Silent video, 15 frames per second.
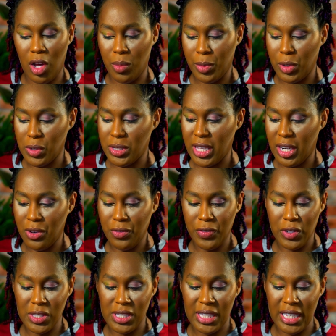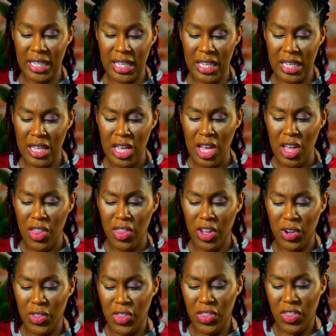almost. They don't feel sticky.
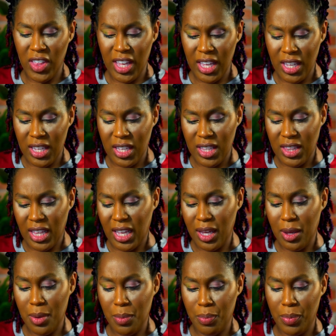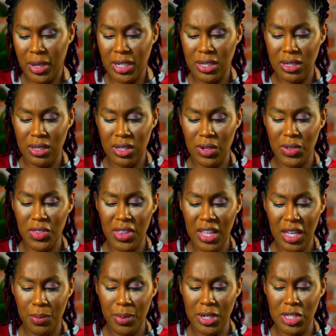They're thick. They're
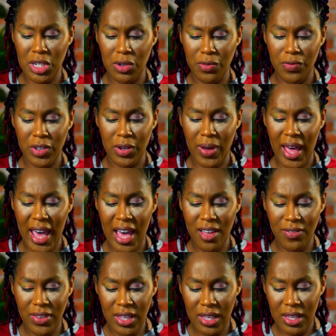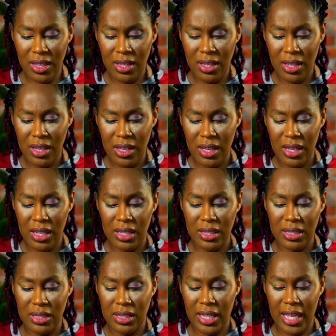thick but don't feel heavy.
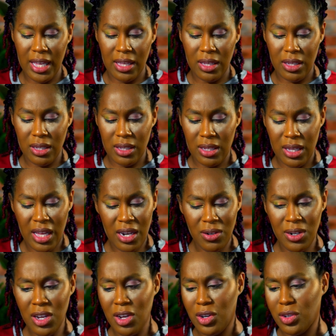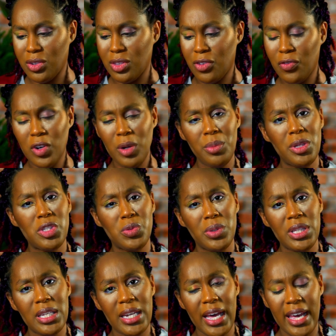Like, I don't know. The formula is
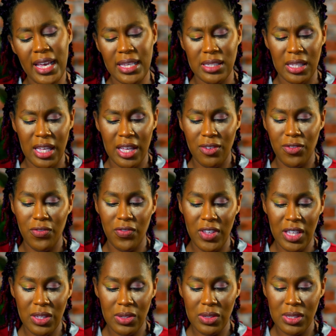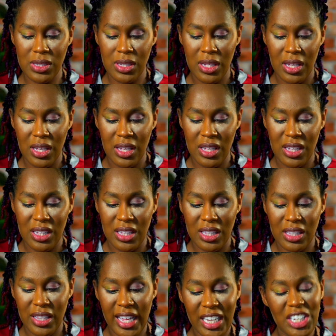really nice. It feels
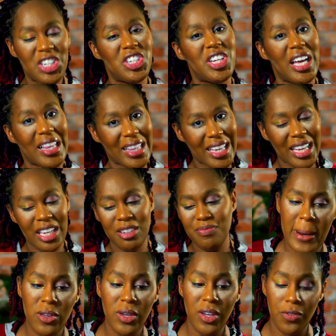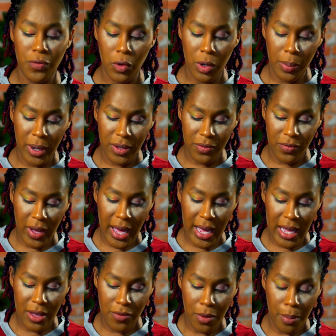like a jelly. You get
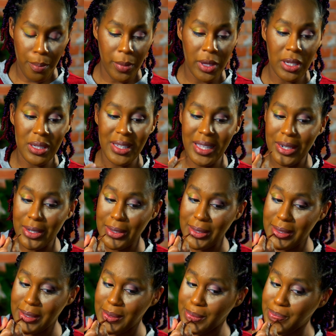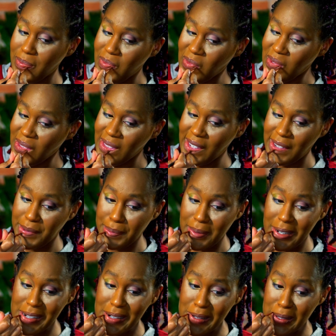4.5 milliliters of
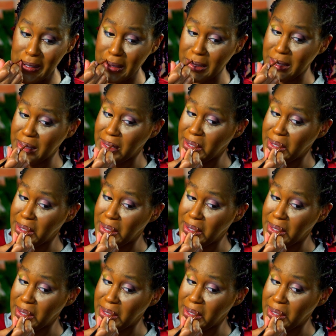product.